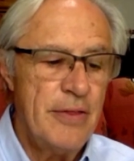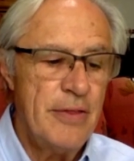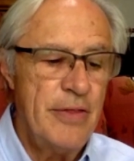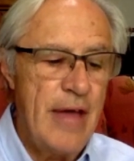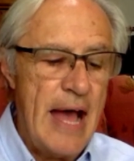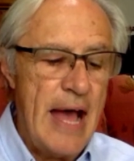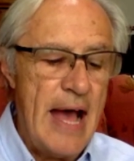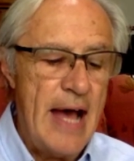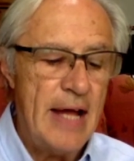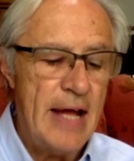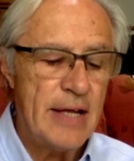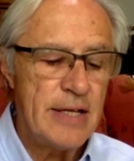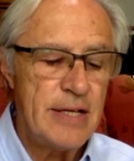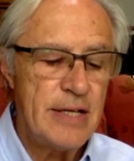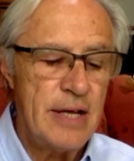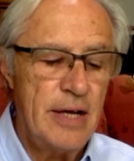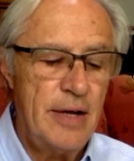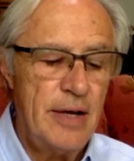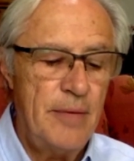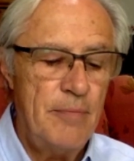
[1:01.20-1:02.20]
that
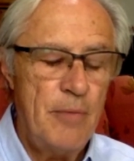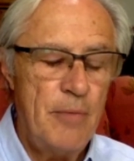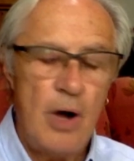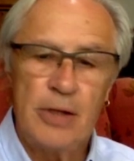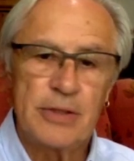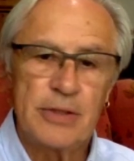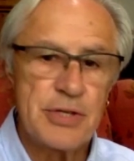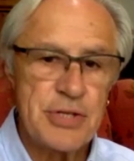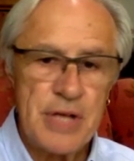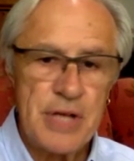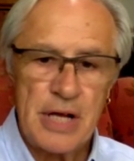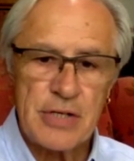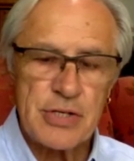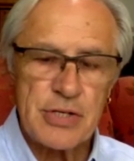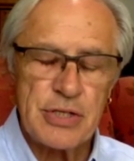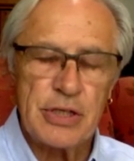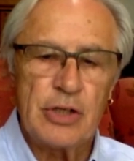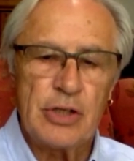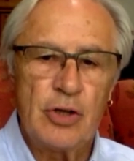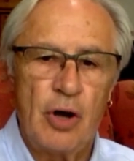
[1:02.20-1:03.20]
um, Aldous
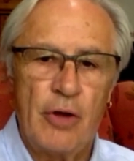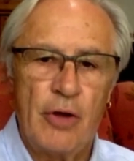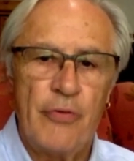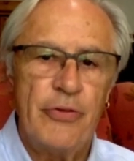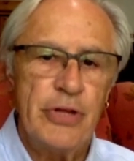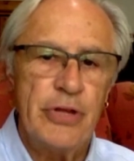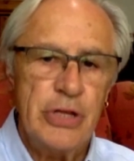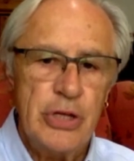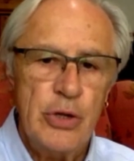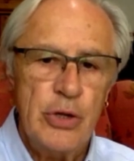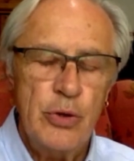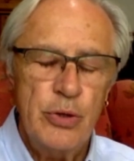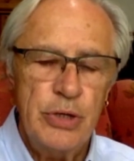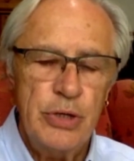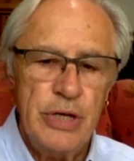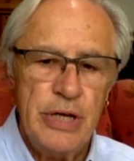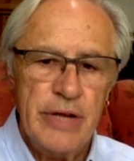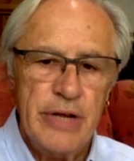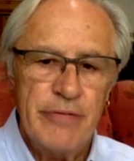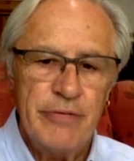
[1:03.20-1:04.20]
Huxley called the
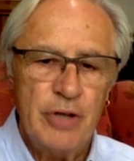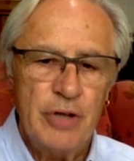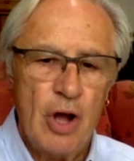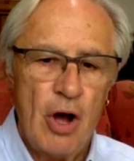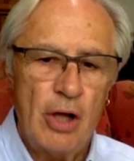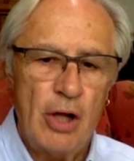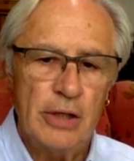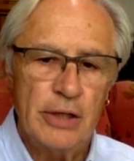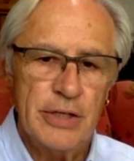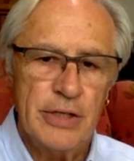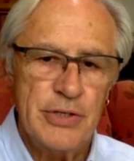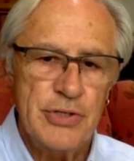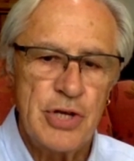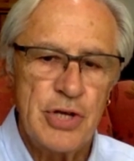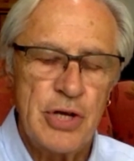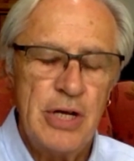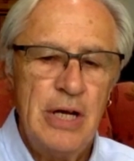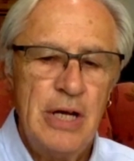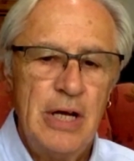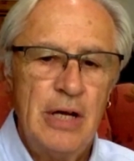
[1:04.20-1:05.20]
unitive knowledge,
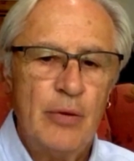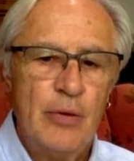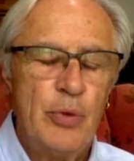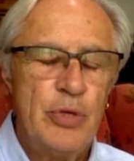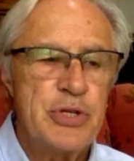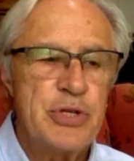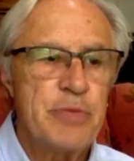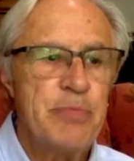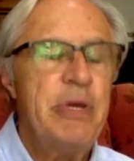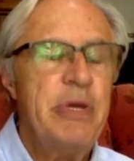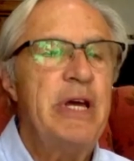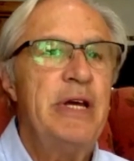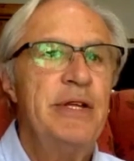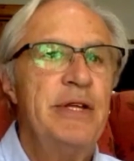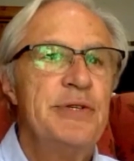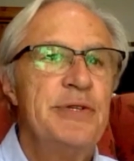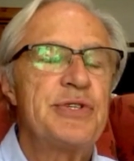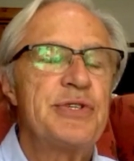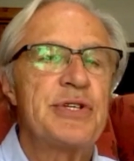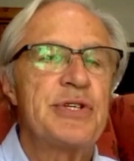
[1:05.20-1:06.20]
which
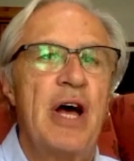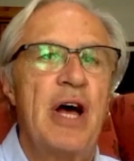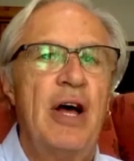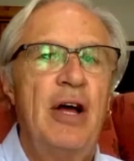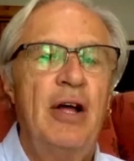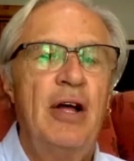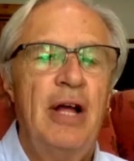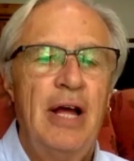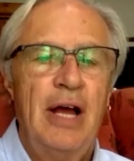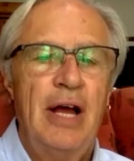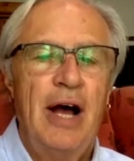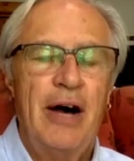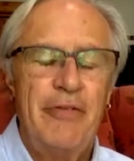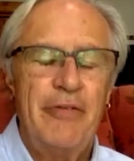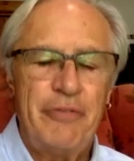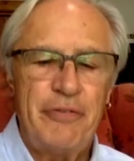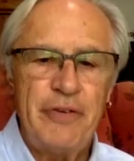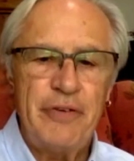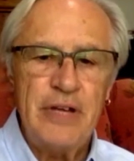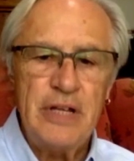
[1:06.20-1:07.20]
means uh, a
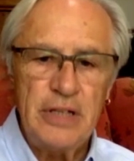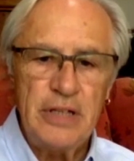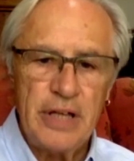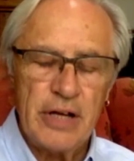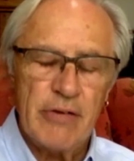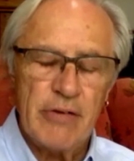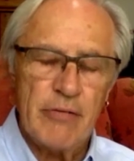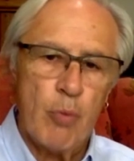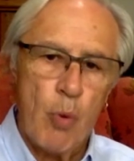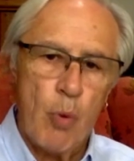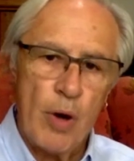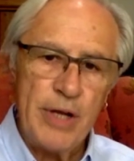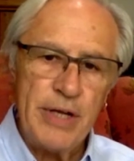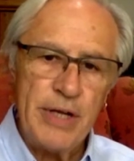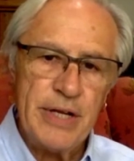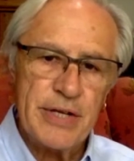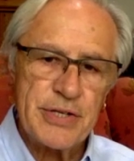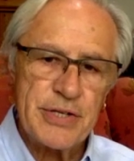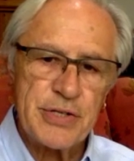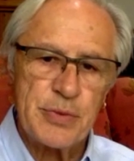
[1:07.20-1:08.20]
feeling of
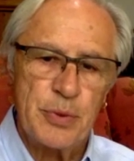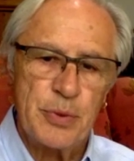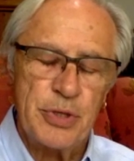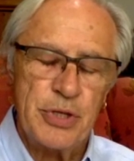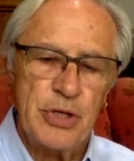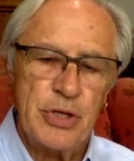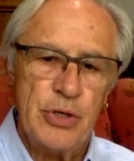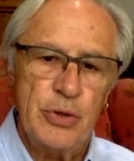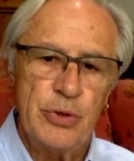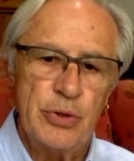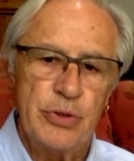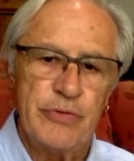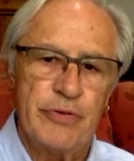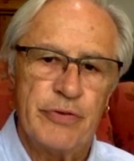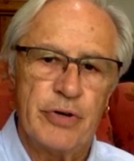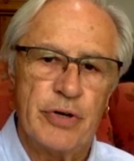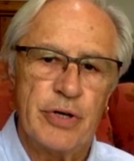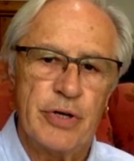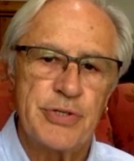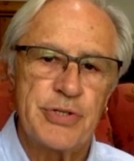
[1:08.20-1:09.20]
oneness with the
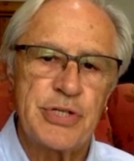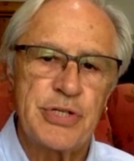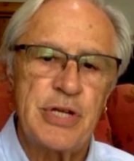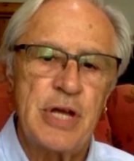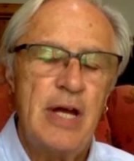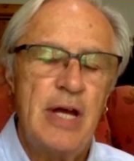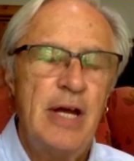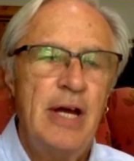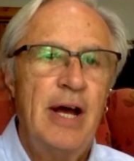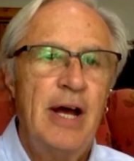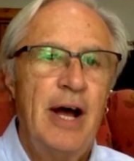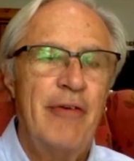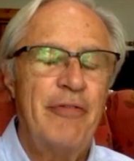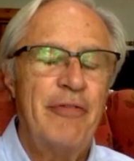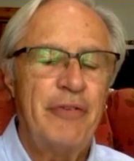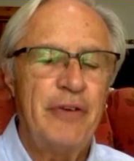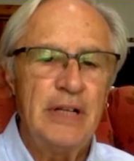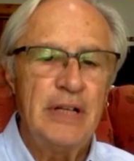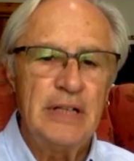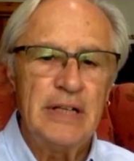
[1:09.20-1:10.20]
universe, a
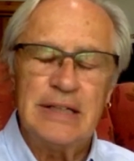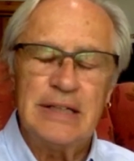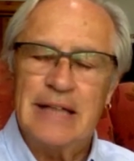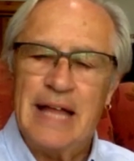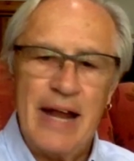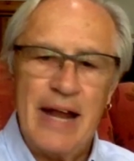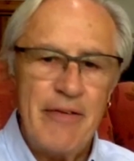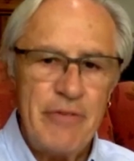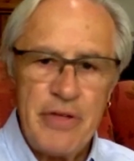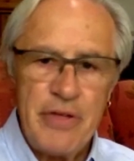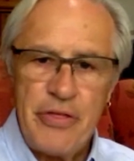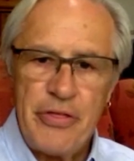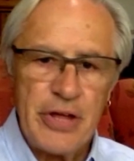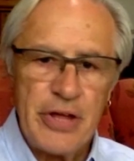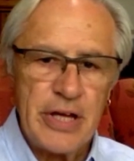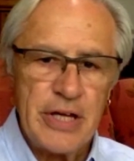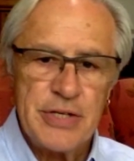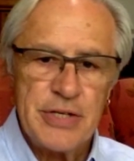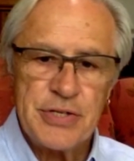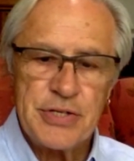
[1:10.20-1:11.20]
feeling that
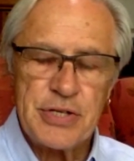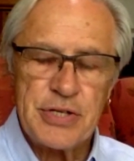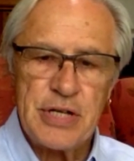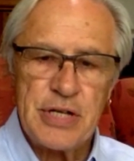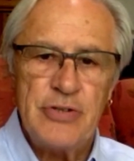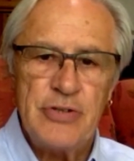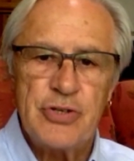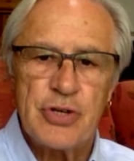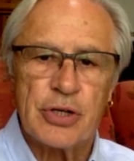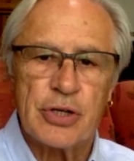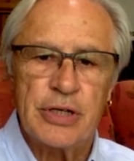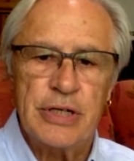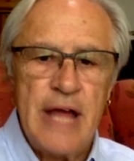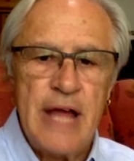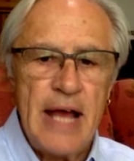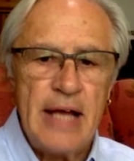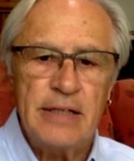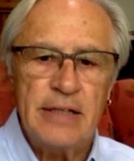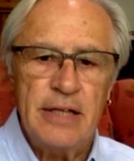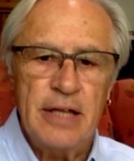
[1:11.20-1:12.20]
everything is
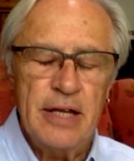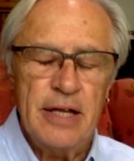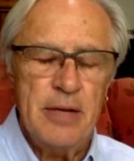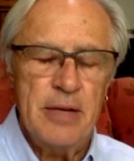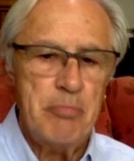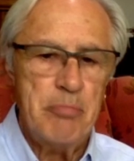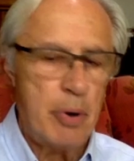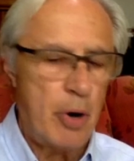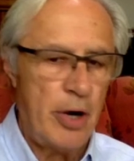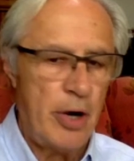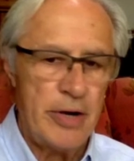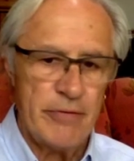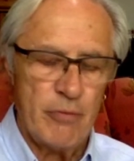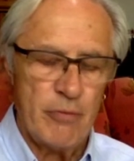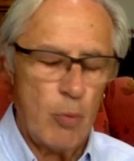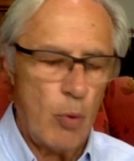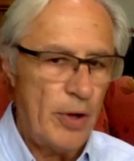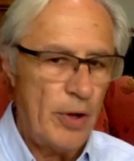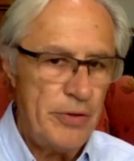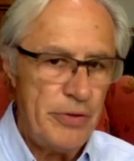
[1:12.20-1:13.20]
interconnected and part of
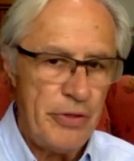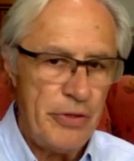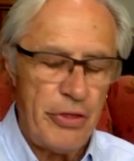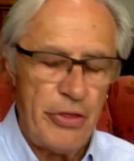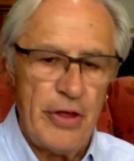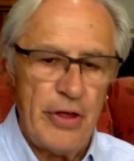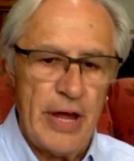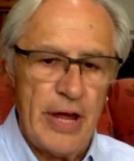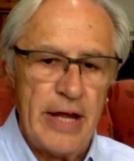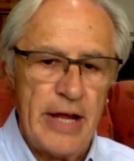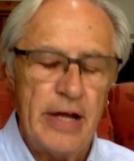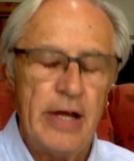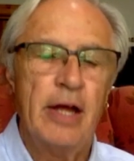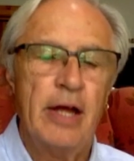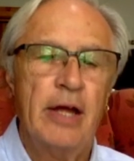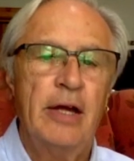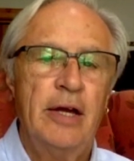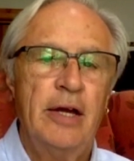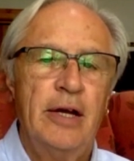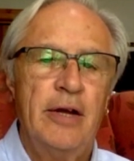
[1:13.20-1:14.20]
one thing
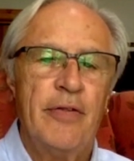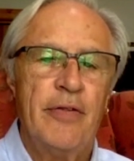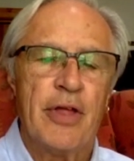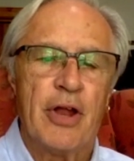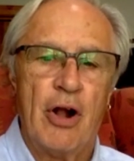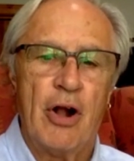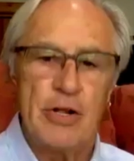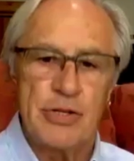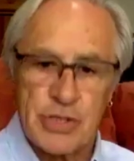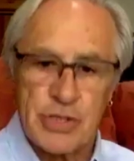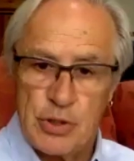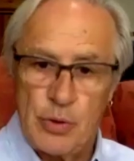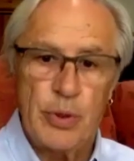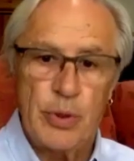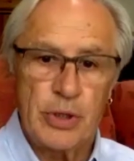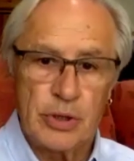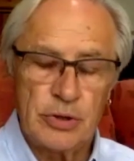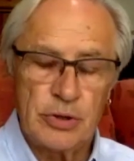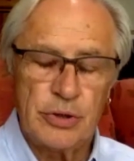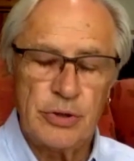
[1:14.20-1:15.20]
that also
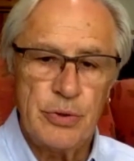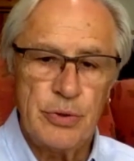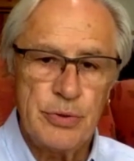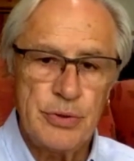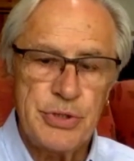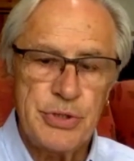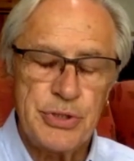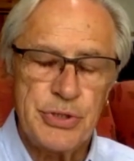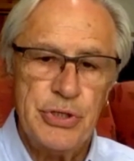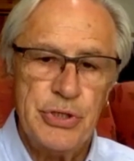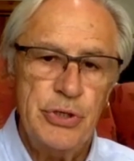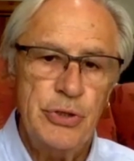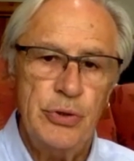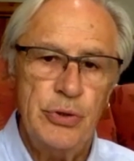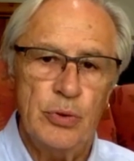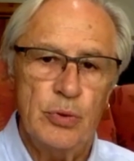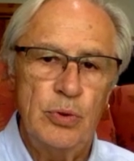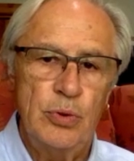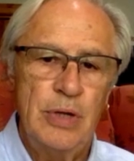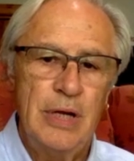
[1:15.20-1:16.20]
includes
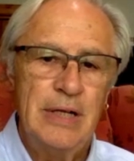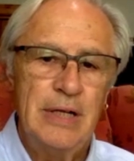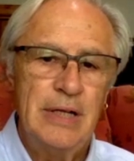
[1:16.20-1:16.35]
you.